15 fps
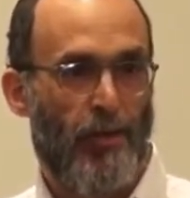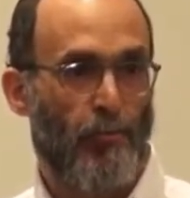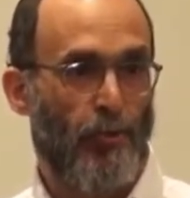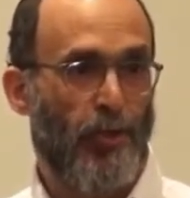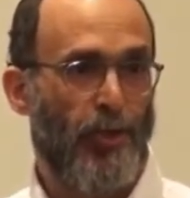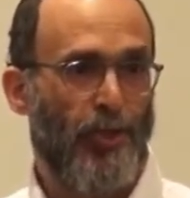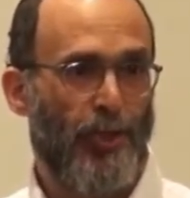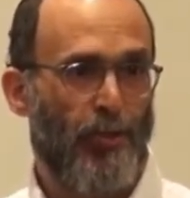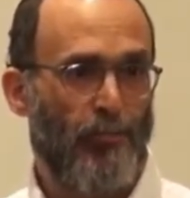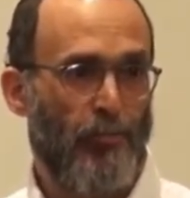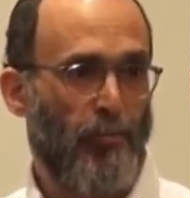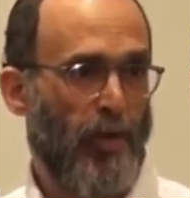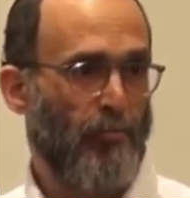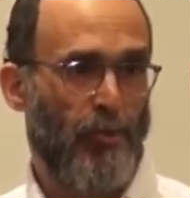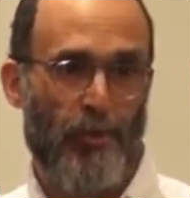The religion?
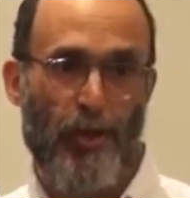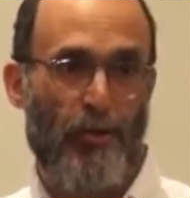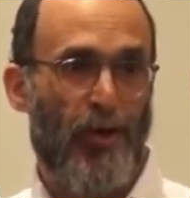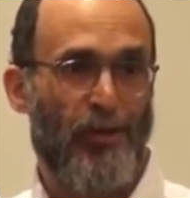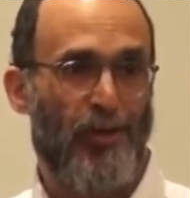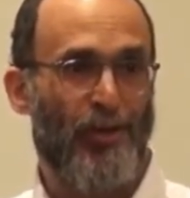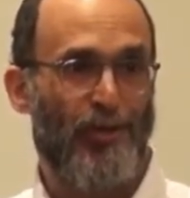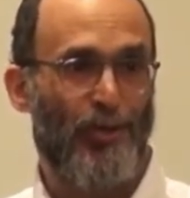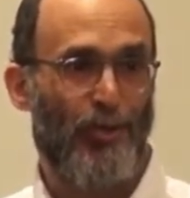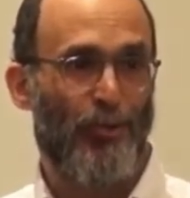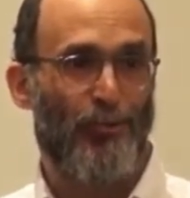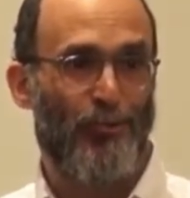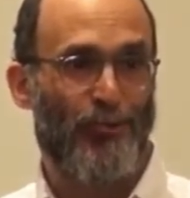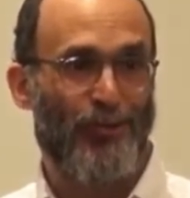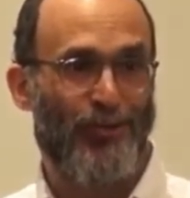Remember, they're atheist
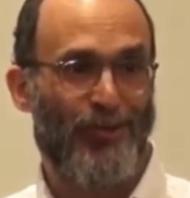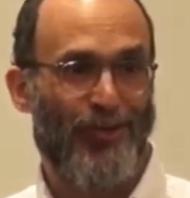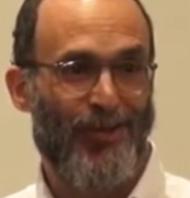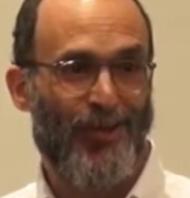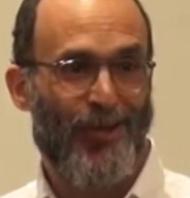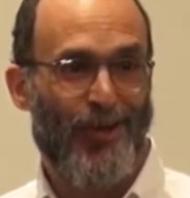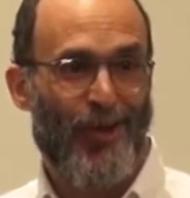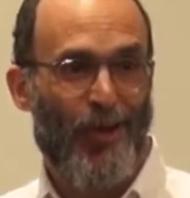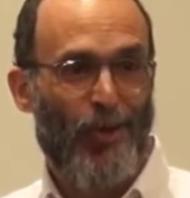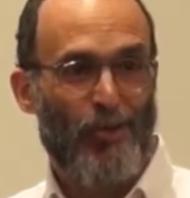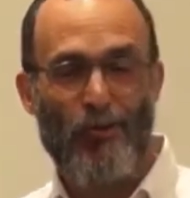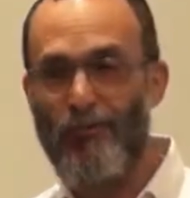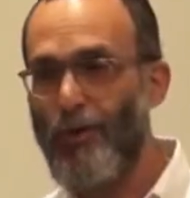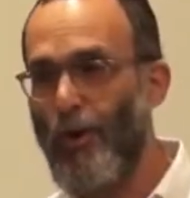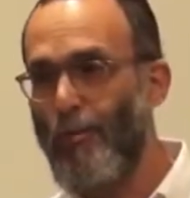Jews.
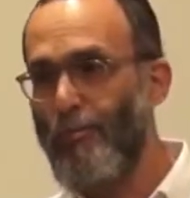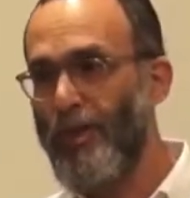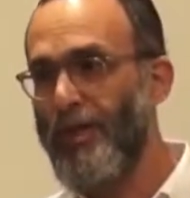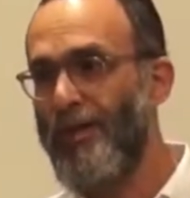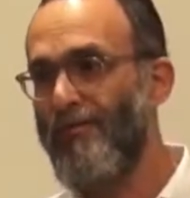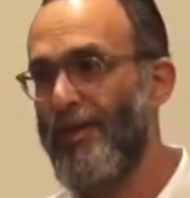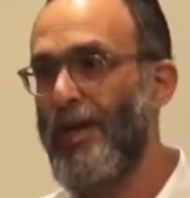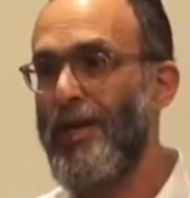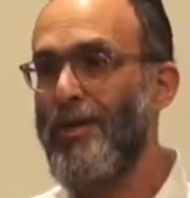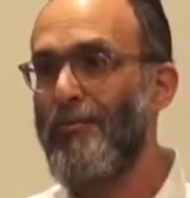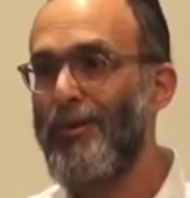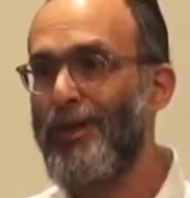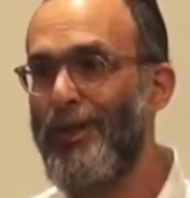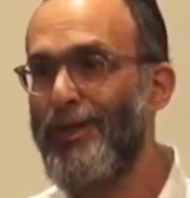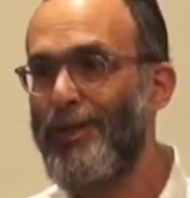So if you don't believe in any
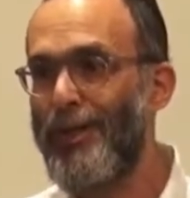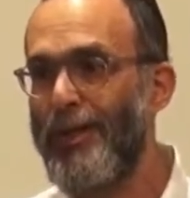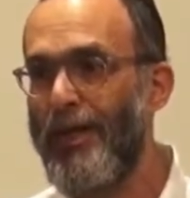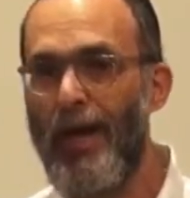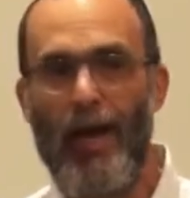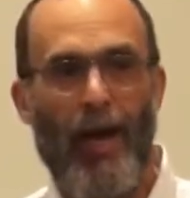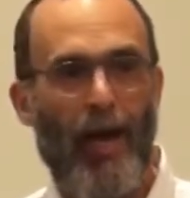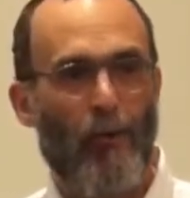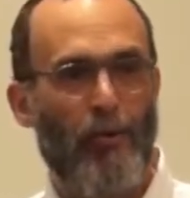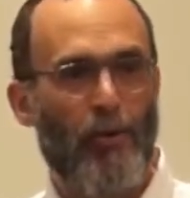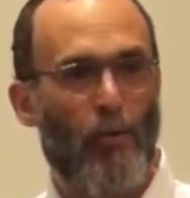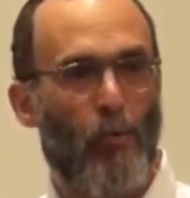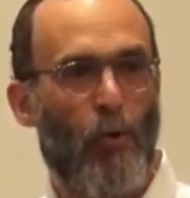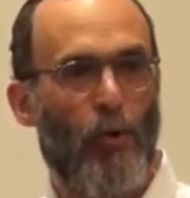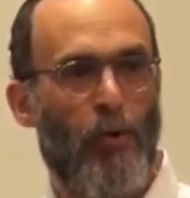religion, how
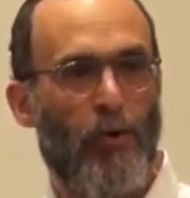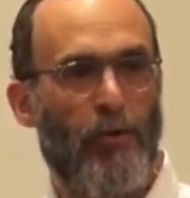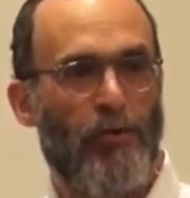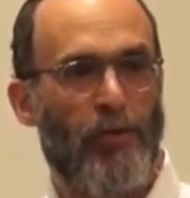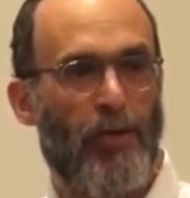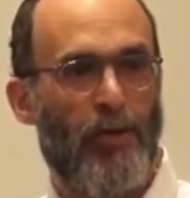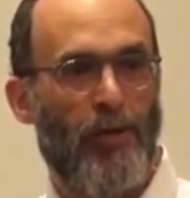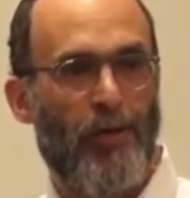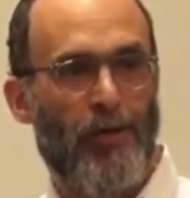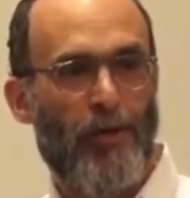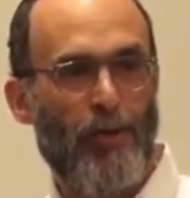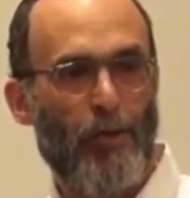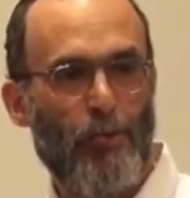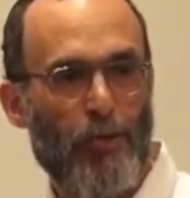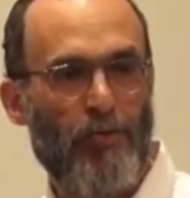in the world
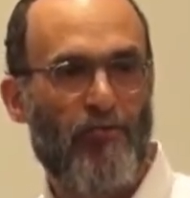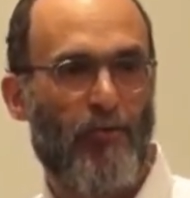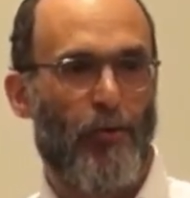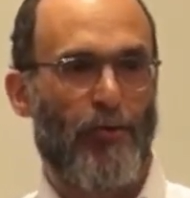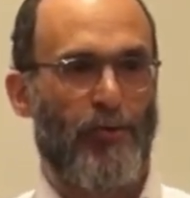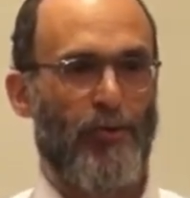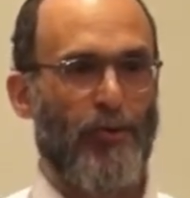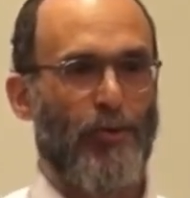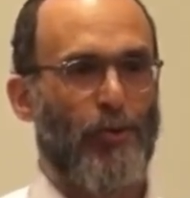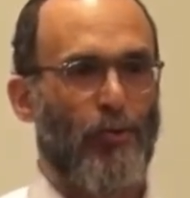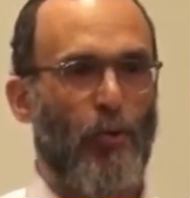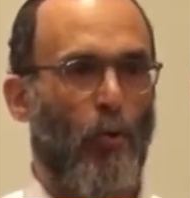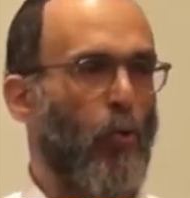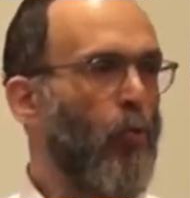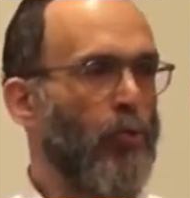can you convert to
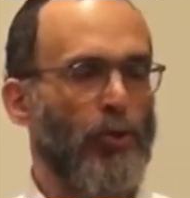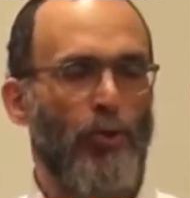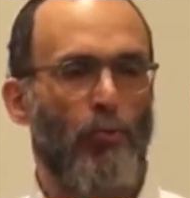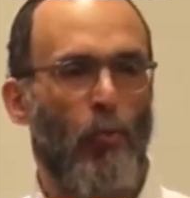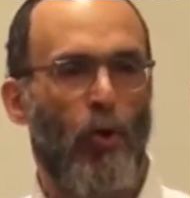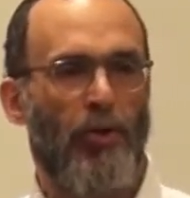Jew? Who's the